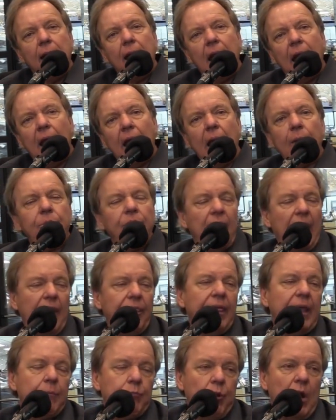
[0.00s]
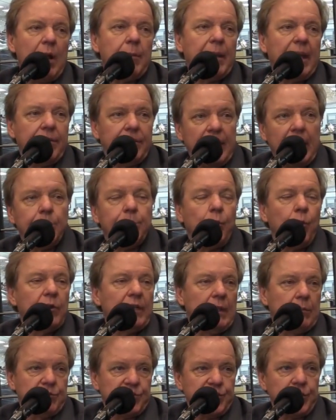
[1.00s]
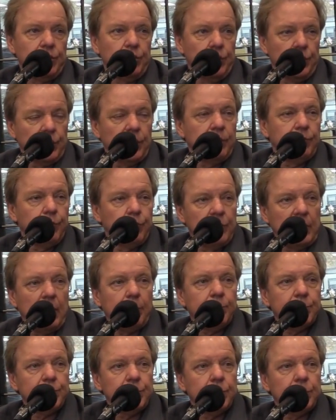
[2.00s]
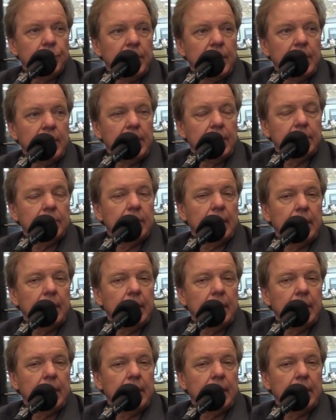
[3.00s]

I think probably at that point I'm still looking for an opportunity.